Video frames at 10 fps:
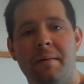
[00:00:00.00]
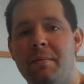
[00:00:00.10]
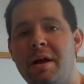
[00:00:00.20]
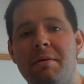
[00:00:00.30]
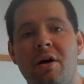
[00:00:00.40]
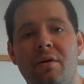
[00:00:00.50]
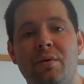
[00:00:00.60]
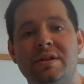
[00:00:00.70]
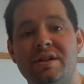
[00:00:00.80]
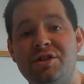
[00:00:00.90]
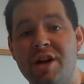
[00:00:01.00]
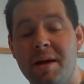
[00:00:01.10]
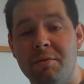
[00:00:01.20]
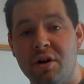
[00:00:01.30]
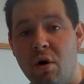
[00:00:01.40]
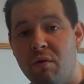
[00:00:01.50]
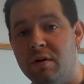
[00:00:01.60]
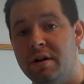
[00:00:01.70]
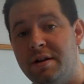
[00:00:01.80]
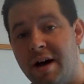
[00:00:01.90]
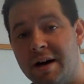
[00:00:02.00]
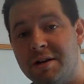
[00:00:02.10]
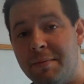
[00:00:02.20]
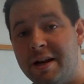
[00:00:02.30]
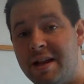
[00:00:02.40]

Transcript: Maybe I was ashamed to go over to talk to my